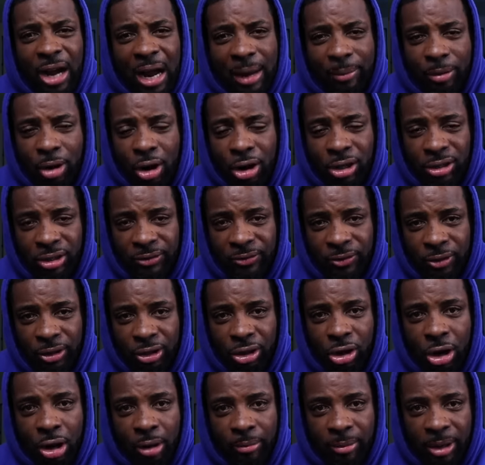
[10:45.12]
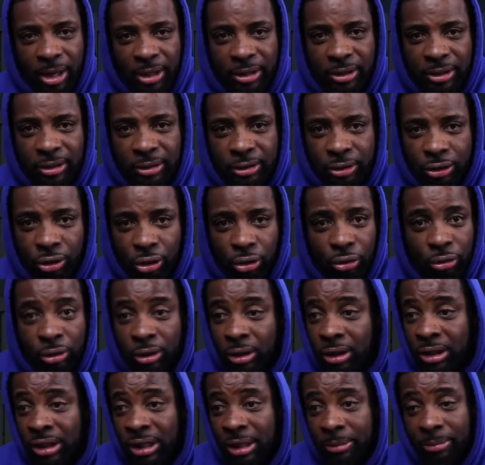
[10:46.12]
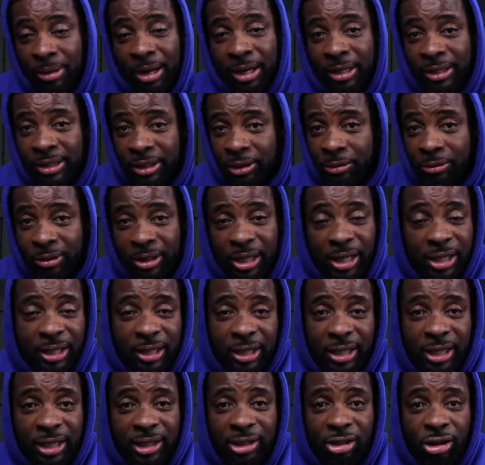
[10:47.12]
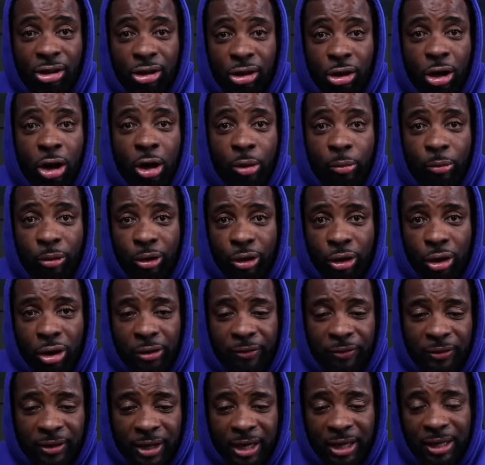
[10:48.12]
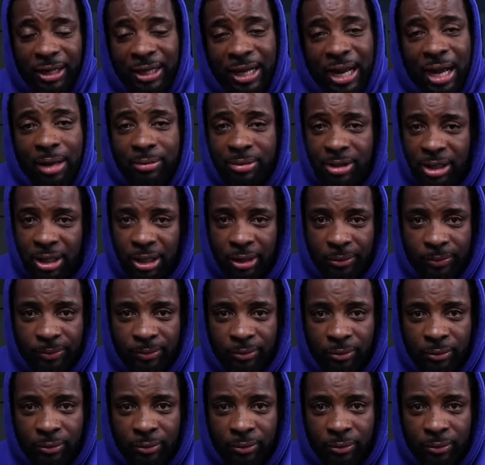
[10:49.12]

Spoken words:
cop cars in front of CarMax. So they might have did what they did. The alarm went off, and now the cops came.